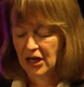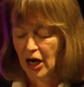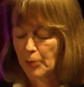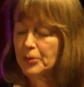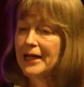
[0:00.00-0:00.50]

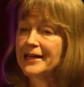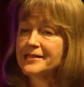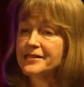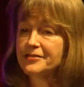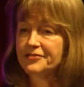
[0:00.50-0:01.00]
Our
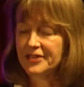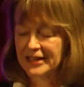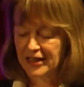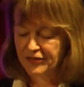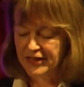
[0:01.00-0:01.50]
plans to fill
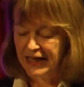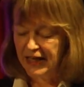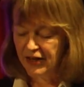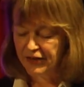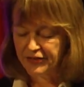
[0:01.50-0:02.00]
out the
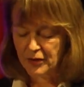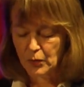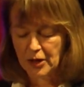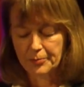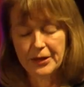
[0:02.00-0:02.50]
health and
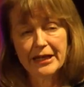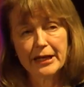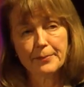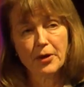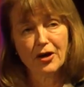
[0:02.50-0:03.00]

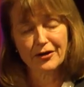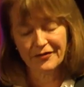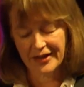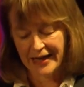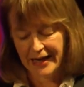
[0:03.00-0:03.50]
well-being part
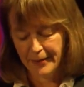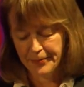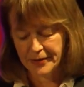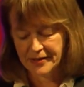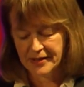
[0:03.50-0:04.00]
of the
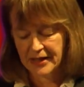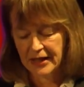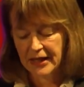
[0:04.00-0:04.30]
campus